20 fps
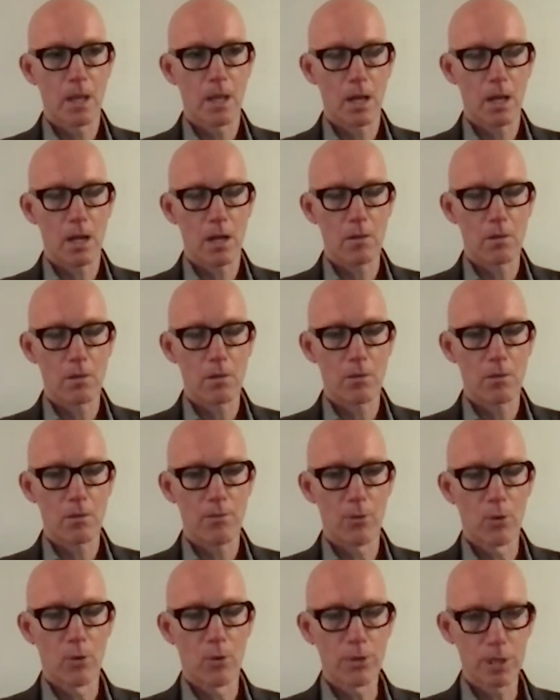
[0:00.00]
uh,
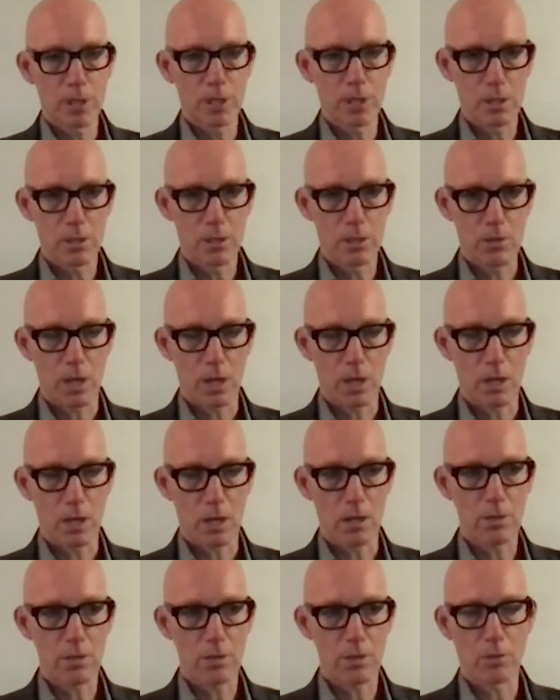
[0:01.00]
forcing
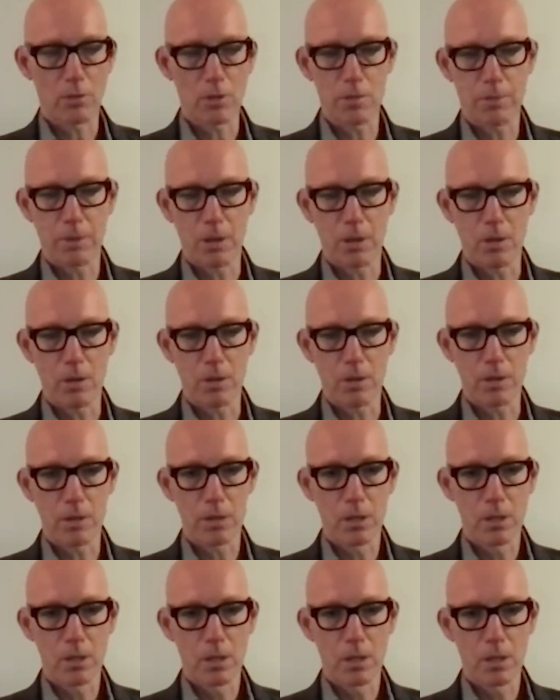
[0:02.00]
Israel to respond
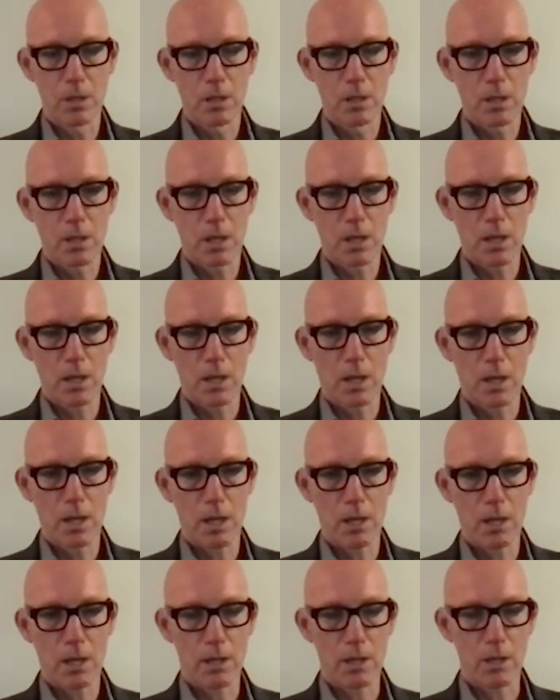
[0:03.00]
uh,
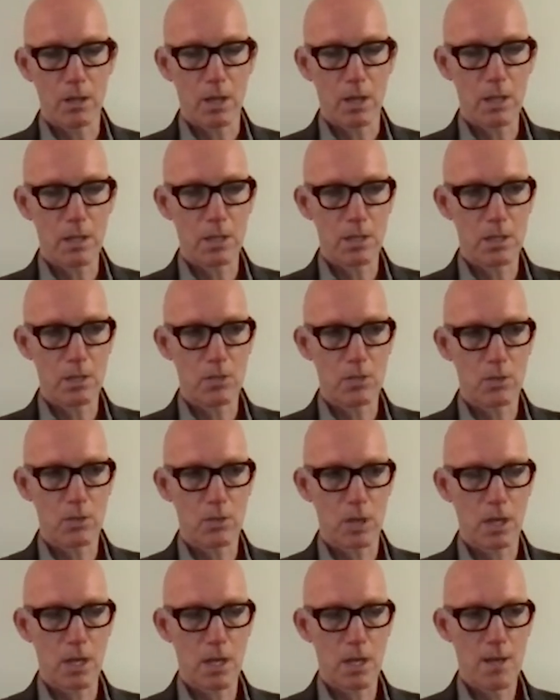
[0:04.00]
at the
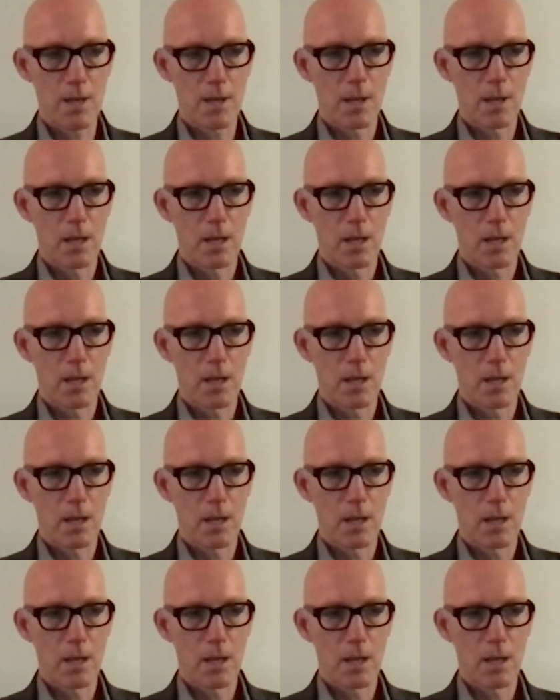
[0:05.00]
ICJ.